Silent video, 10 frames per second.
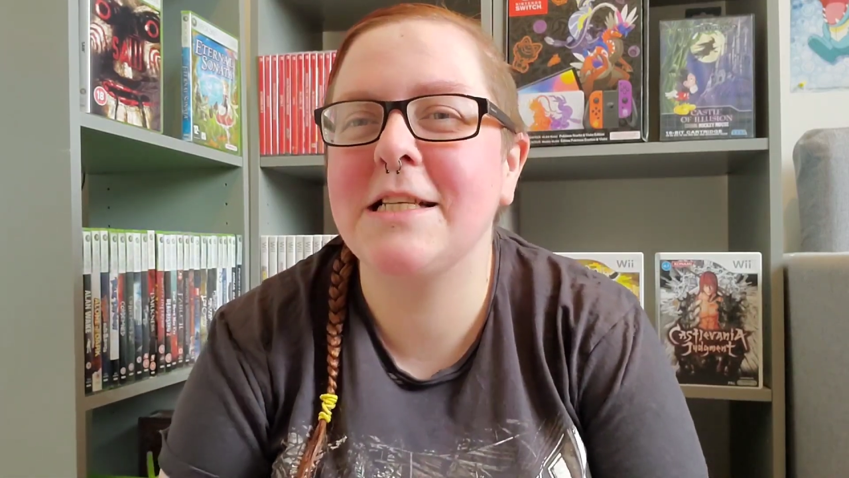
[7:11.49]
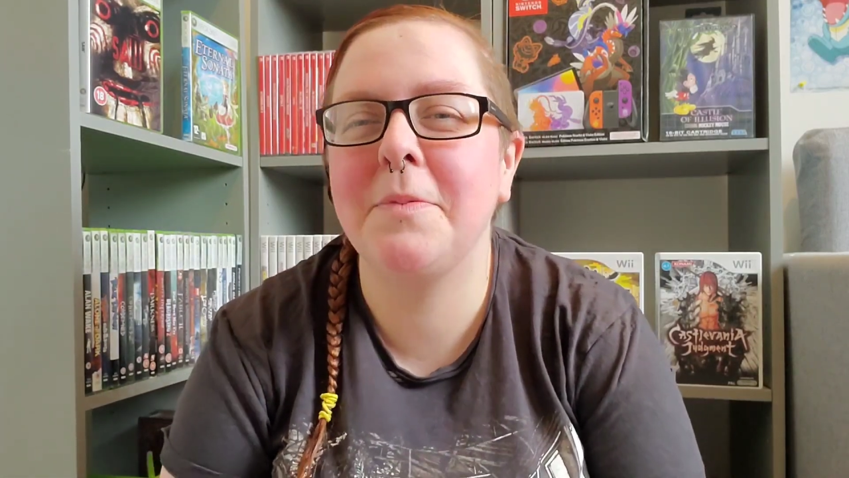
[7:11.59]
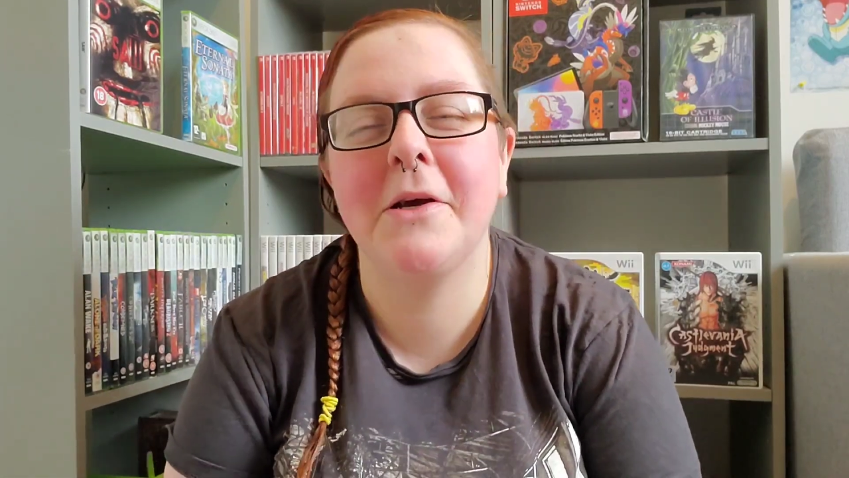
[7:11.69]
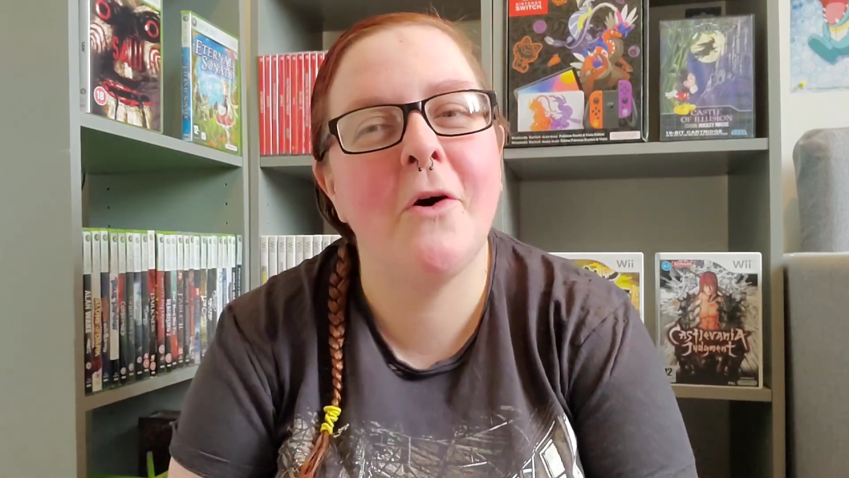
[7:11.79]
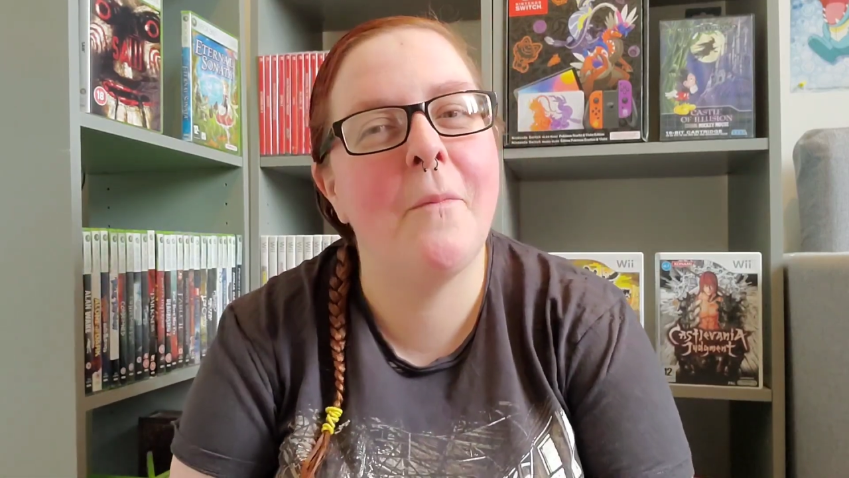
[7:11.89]
to
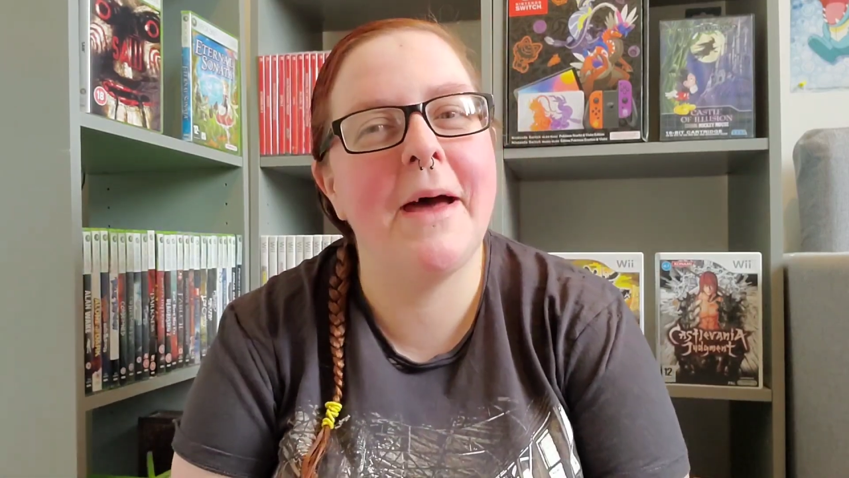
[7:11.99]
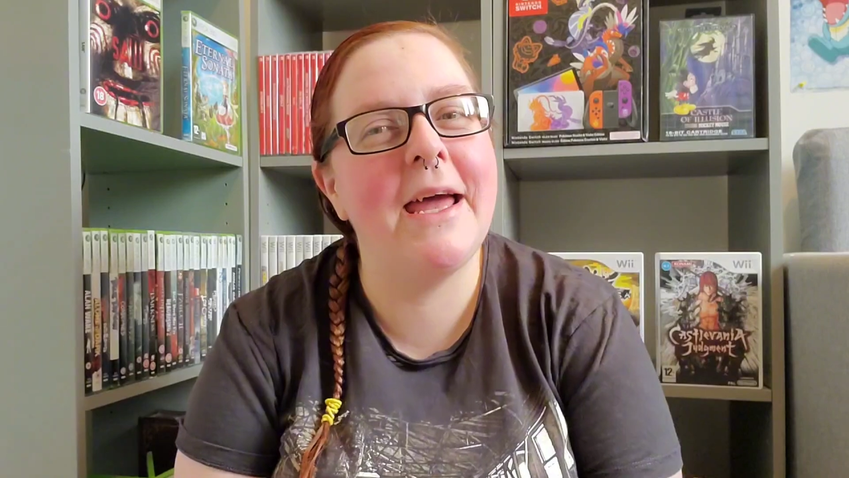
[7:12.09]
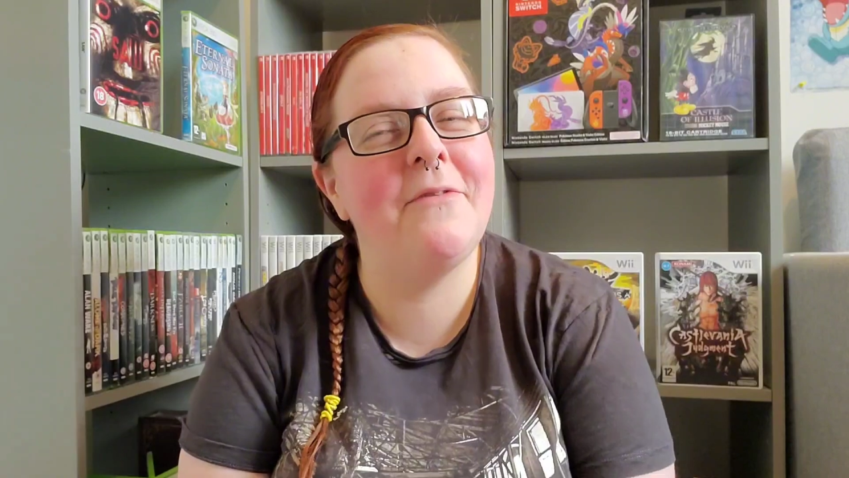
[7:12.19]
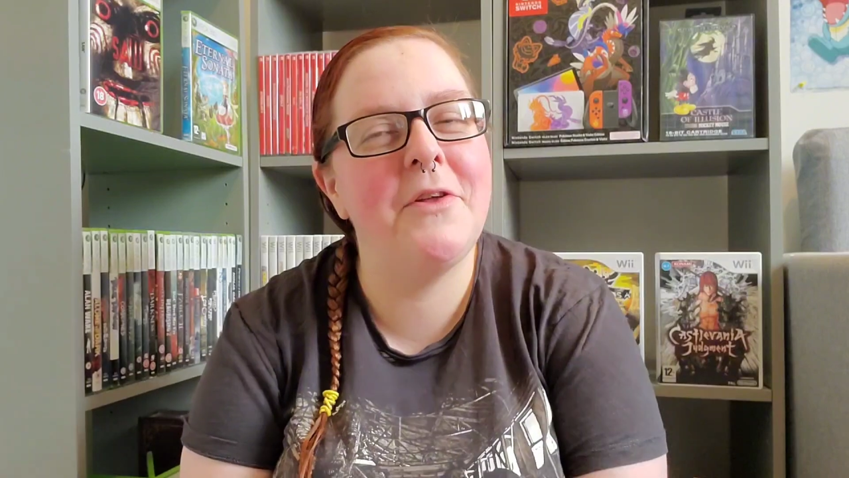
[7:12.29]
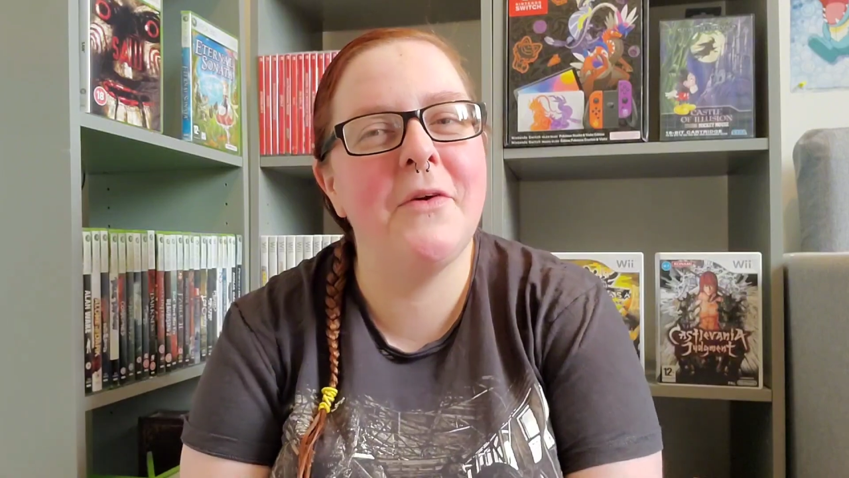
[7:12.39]
pick up
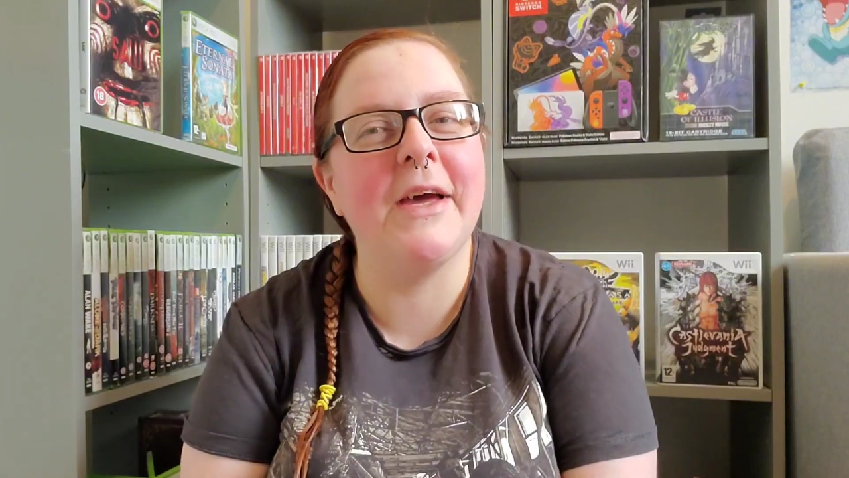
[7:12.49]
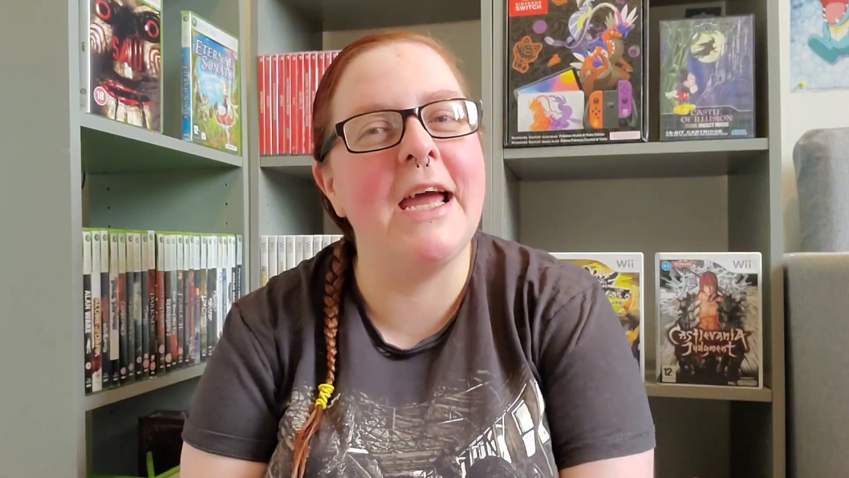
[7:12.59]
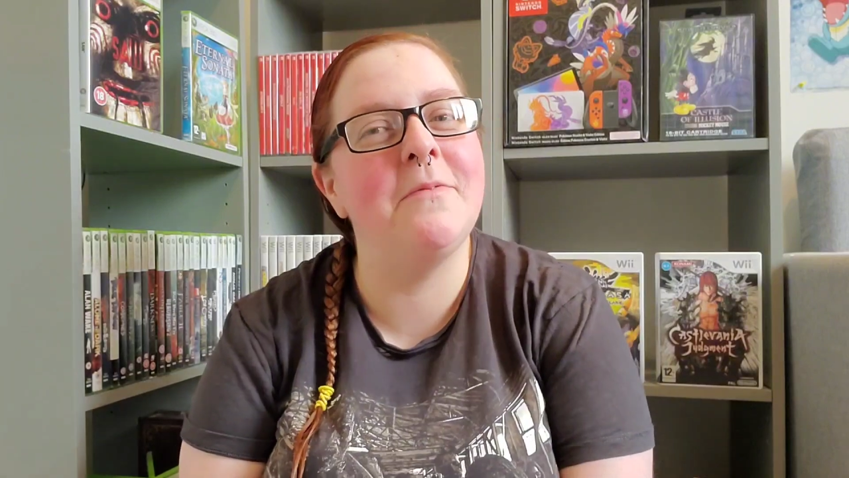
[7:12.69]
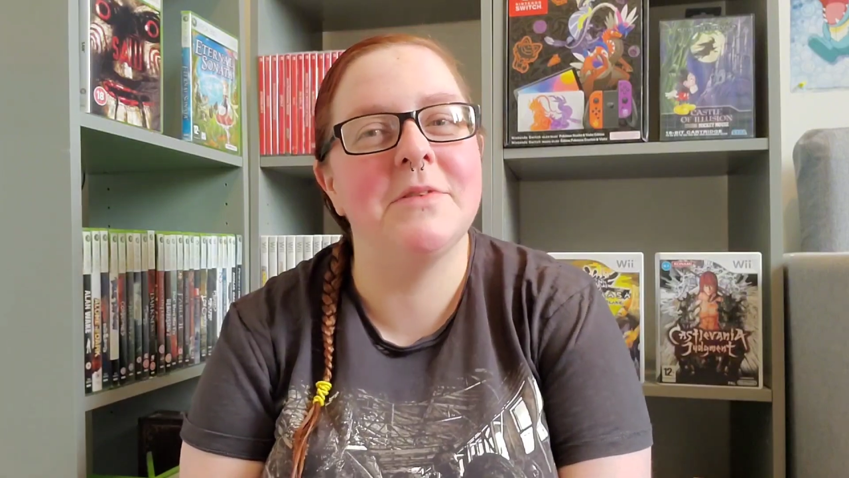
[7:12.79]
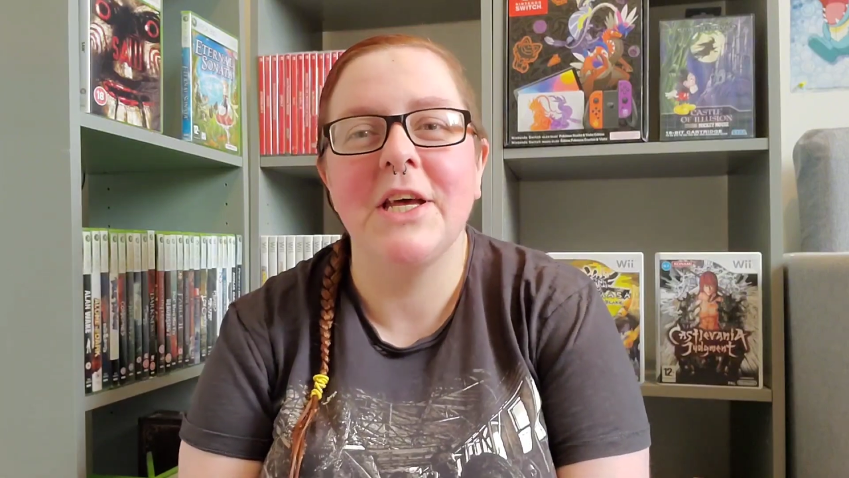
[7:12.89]
a few
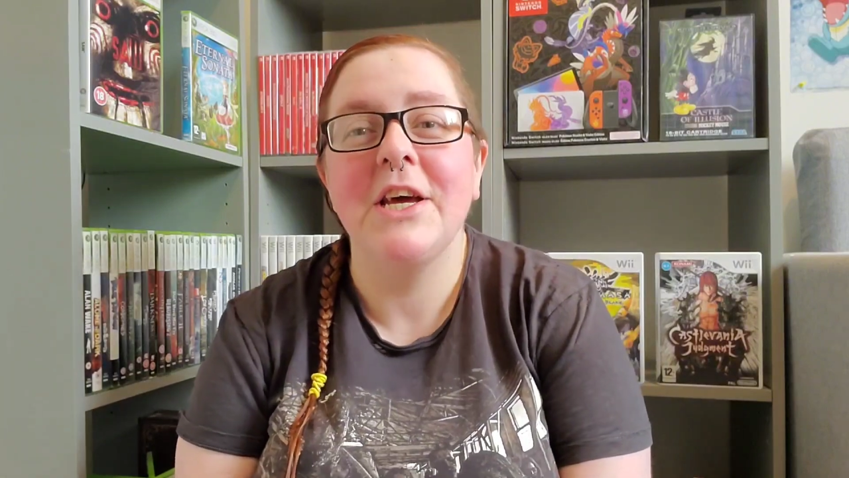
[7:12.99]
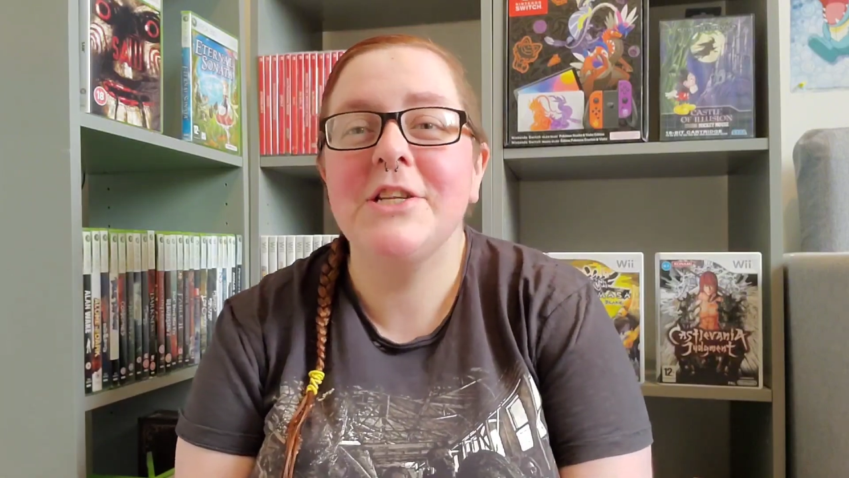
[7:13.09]
games